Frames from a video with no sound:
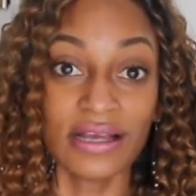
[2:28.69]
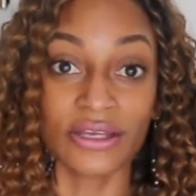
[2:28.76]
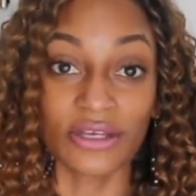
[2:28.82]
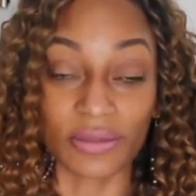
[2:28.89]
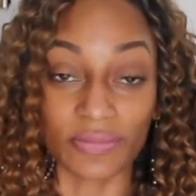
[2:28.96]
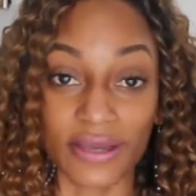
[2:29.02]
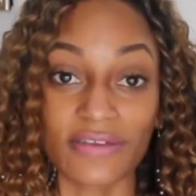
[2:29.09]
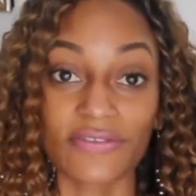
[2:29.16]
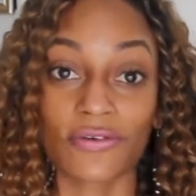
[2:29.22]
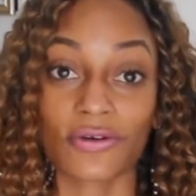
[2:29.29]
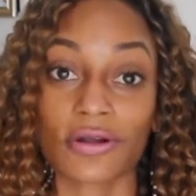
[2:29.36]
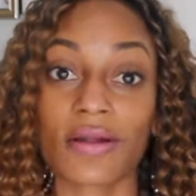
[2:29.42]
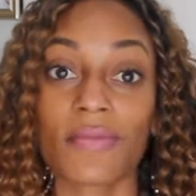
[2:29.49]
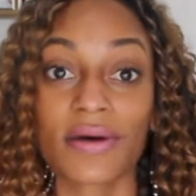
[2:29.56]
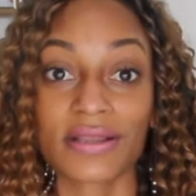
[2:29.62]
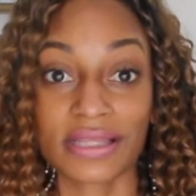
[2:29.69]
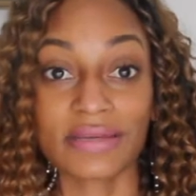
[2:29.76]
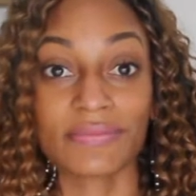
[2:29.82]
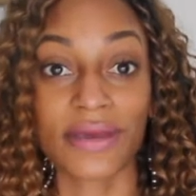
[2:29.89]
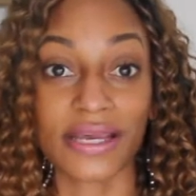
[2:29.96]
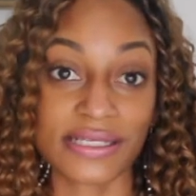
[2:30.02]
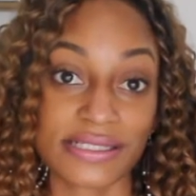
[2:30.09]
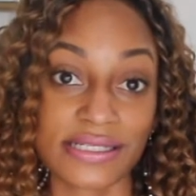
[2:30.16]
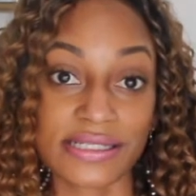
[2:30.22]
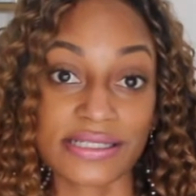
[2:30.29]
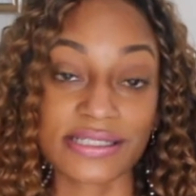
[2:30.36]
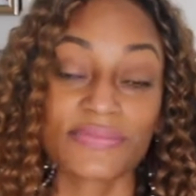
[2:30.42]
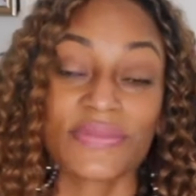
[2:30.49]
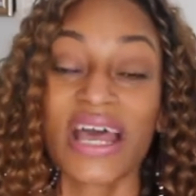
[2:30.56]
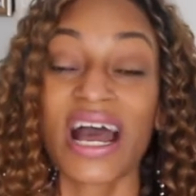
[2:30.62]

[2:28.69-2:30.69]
you can pay for it on a monthly basis.